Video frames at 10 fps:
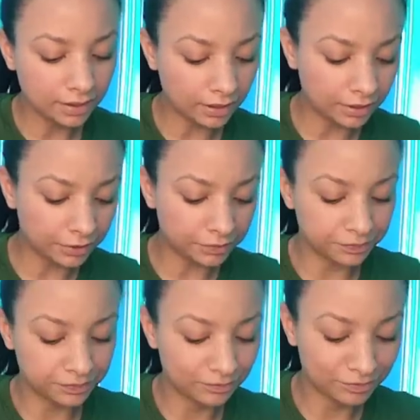
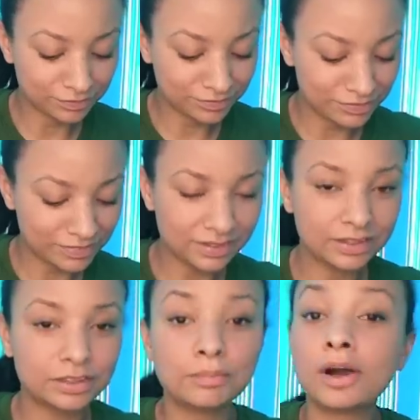
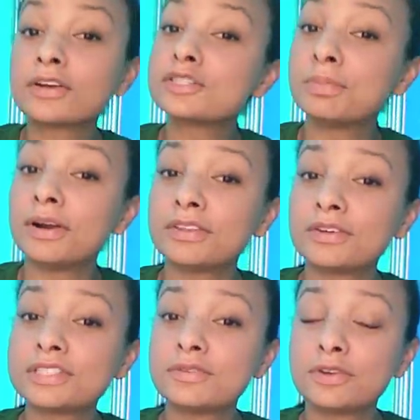The Marx
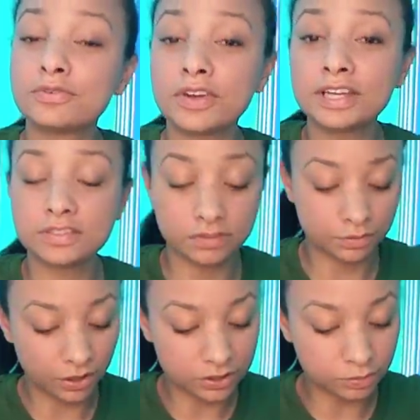Brothers, if you're fans of the
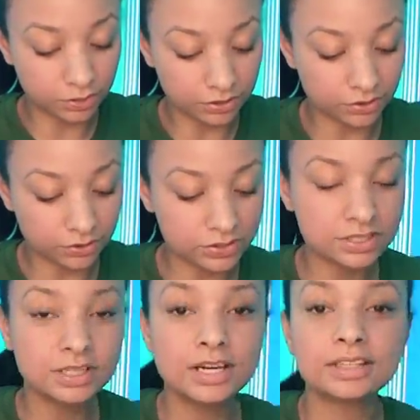Marx
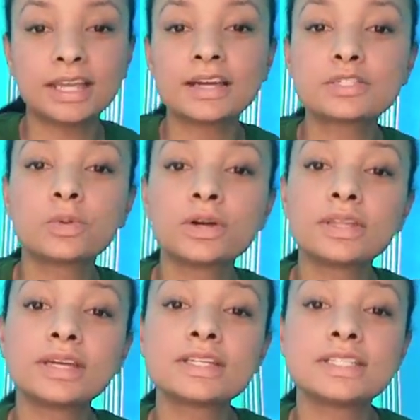Brothers, that's where
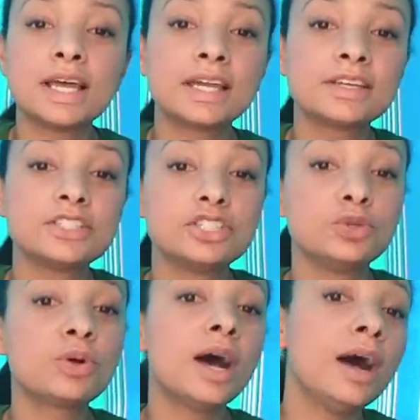they decided to
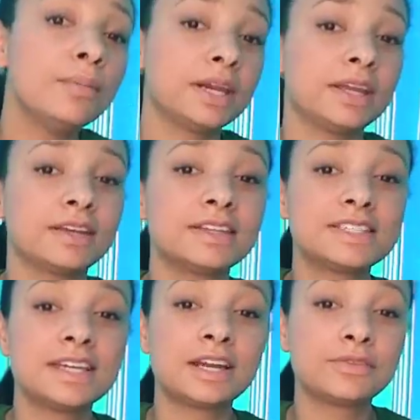do comedy
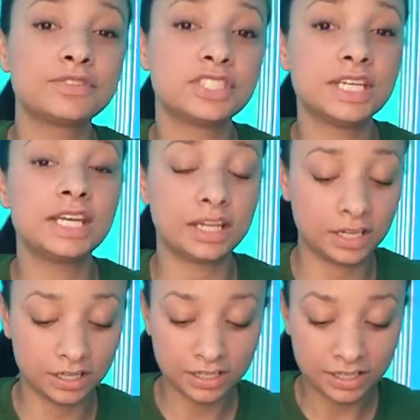instead of sing.
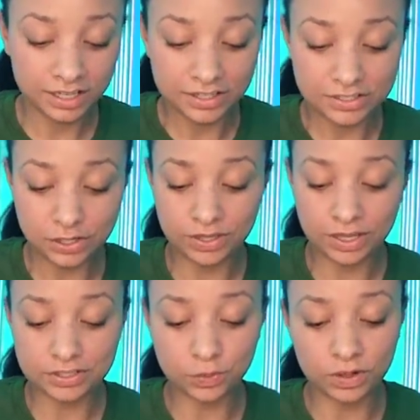So
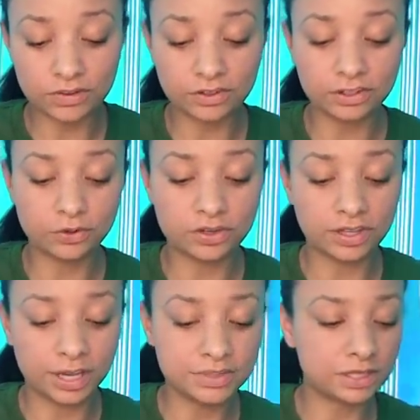that's one of their little
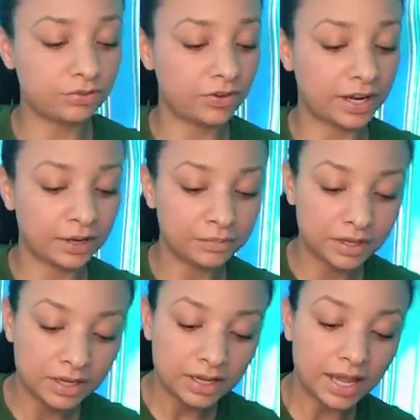claims to fame.
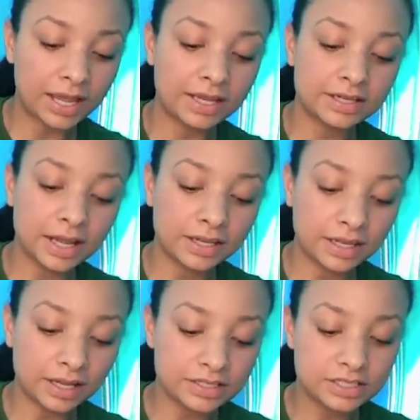And I
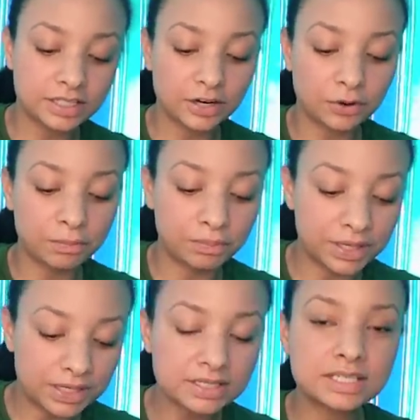guess their
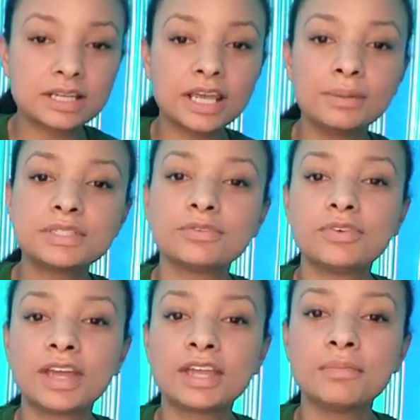biggest claim to
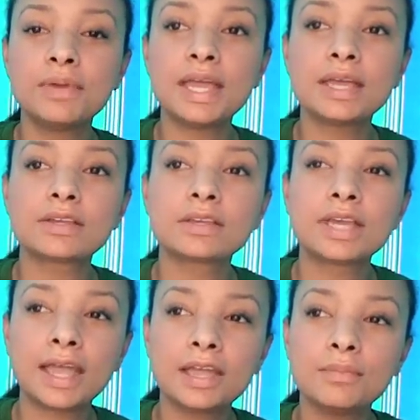fame
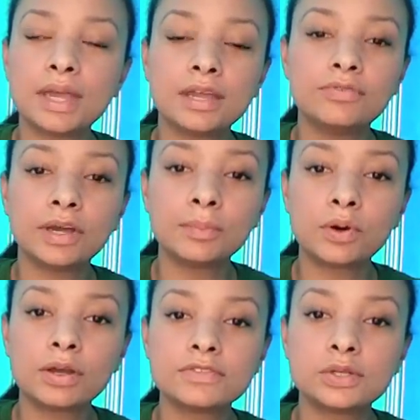came in
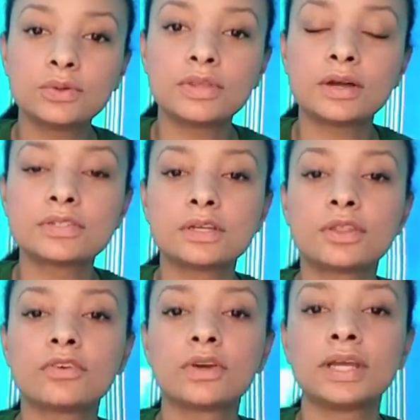February of
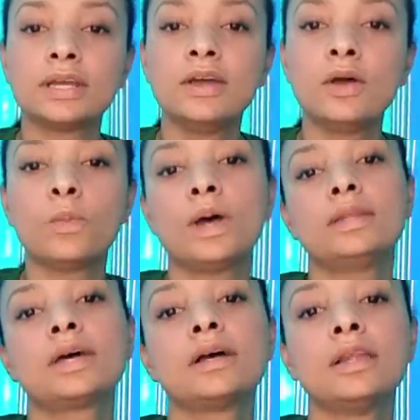2003
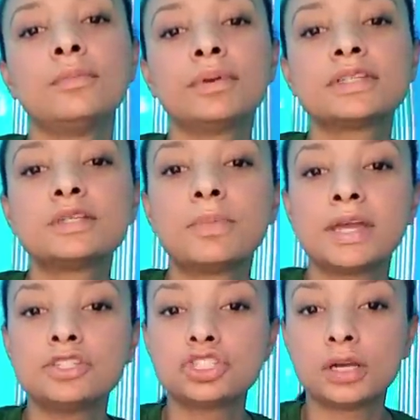when the Columbia
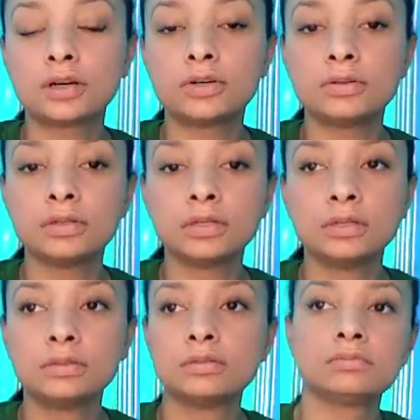space shuttle
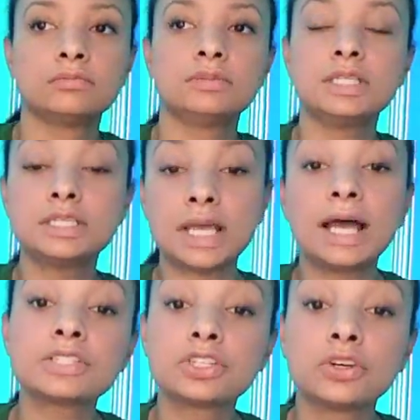
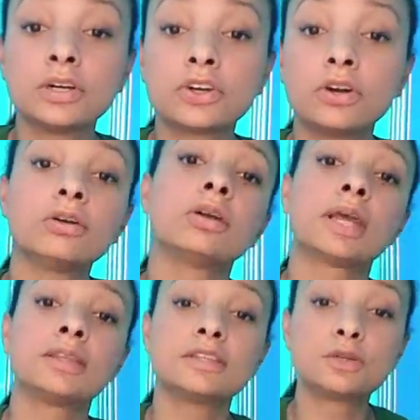disaster occurred
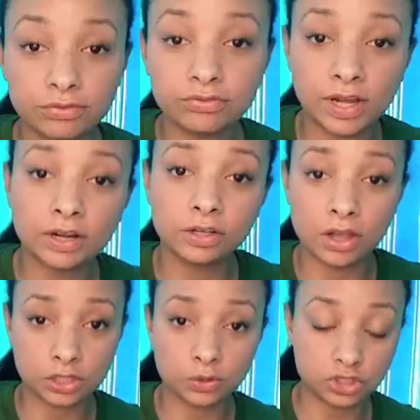and the dip fell
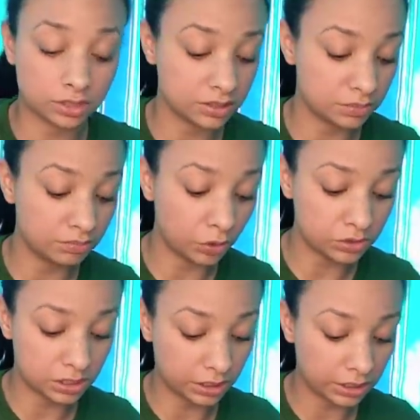on Nacogdoches
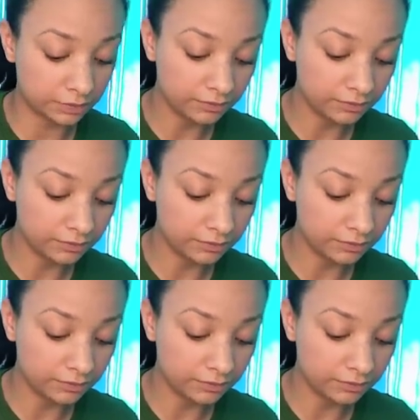mostly.